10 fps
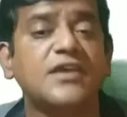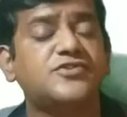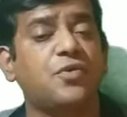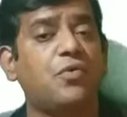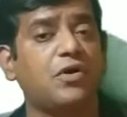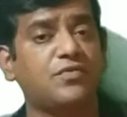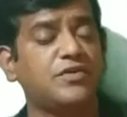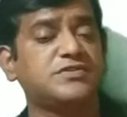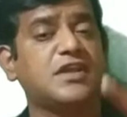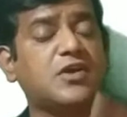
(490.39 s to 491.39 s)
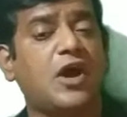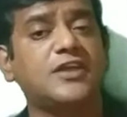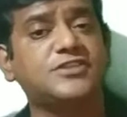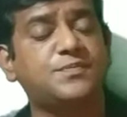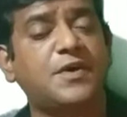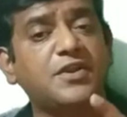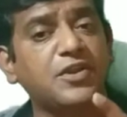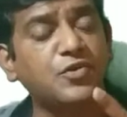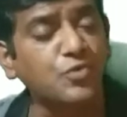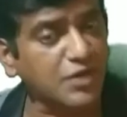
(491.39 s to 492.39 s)
So what was the cost per
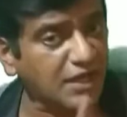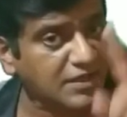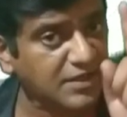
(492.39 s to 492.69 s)
unit?